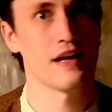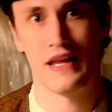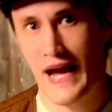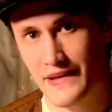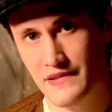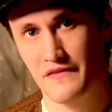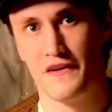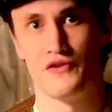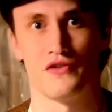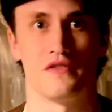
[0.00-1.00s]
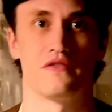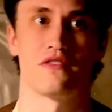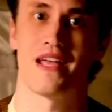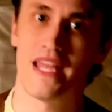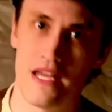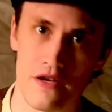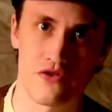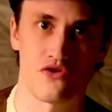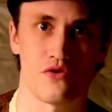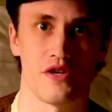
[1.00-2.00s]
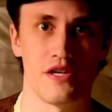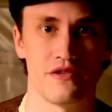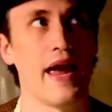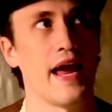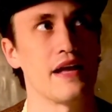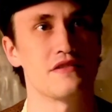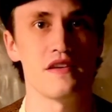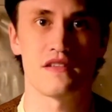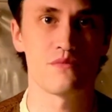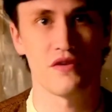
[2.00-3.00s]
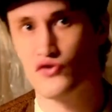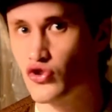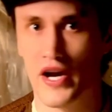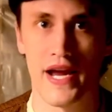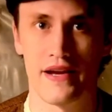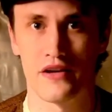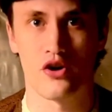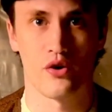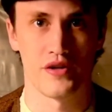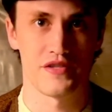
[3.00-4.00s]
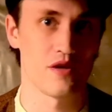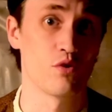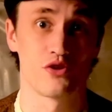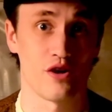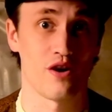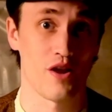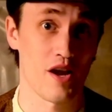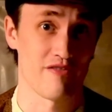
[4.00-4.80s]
class divisions, industries, and systems of trade and currency, which are a lot of